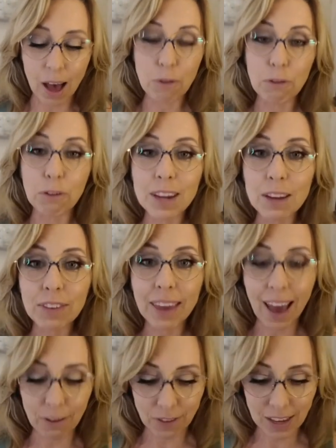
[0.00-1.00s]
free of
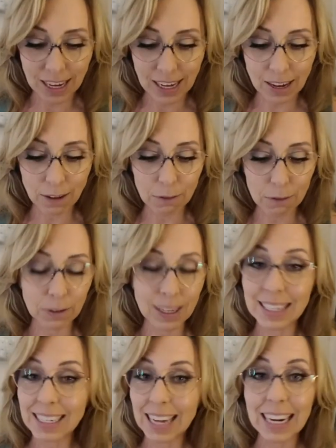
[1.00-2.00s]
caffeine,
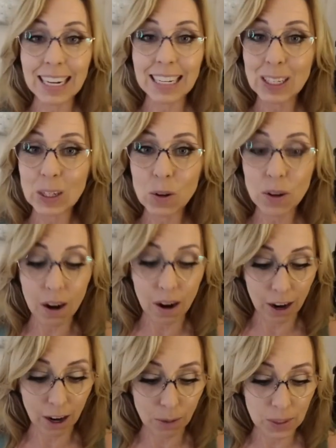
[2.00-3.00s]
containing 0
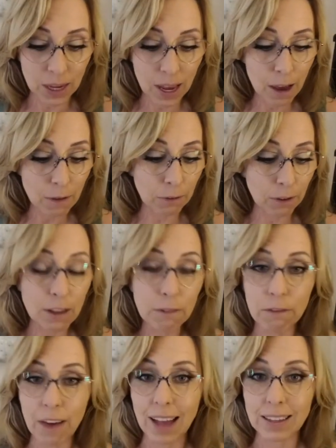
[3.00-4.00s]
carbs, free of
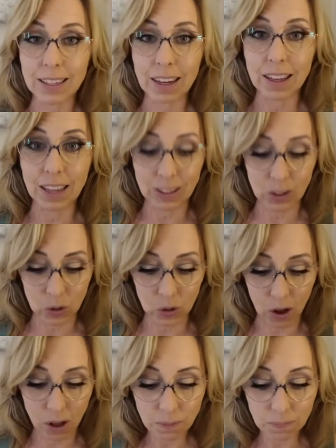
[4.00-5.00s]
fats and
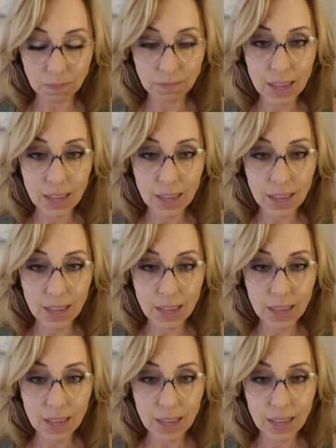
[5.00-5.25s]
cholesterol.